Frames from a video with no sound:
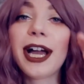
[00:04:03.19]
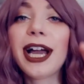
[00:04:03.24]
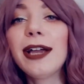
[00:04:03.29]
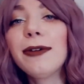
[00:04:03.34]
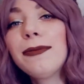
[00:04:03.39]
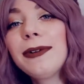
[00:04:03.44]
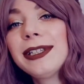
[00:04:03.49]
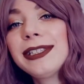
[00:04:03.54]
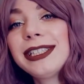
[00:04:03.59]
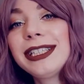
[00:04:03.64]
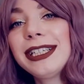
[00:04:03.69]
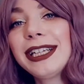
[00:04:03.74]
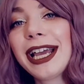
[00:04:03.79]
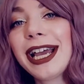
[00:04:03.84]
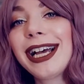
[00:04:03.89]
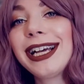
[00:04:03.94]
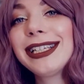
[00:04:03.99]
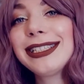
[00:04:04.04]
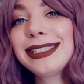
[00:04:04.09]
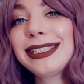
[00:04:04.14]
I wasn't
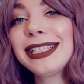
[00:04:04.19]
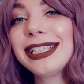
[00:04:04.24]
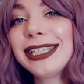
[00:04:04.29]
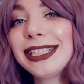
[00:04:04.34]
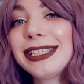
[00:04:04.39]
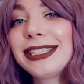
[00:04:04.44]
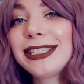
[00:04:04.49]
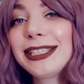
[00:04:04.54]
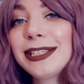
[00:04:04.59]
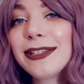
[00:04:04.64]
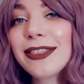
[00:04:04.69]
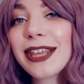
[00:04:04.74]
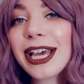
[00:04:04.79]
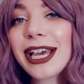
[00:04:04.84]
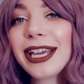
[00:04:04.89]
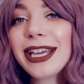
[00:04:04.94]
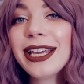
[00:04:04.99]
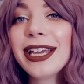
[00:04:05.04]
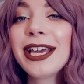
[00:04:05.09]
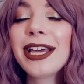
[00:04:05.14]
as into
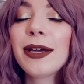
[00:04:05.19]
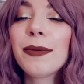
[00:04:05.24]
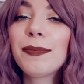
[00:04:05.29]
that,